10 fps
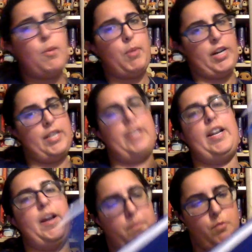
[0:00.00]
book I did
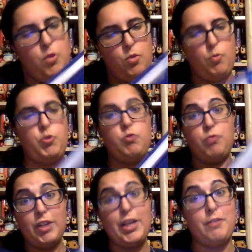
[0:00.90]
get, which was
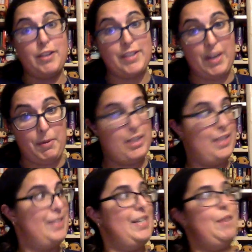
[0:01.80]
really the reason I went to
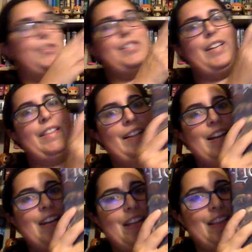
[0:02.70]
Disney, was to get The
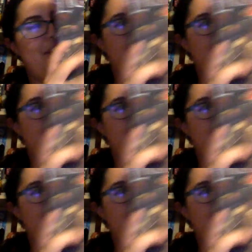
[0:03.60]
Lightning Thief,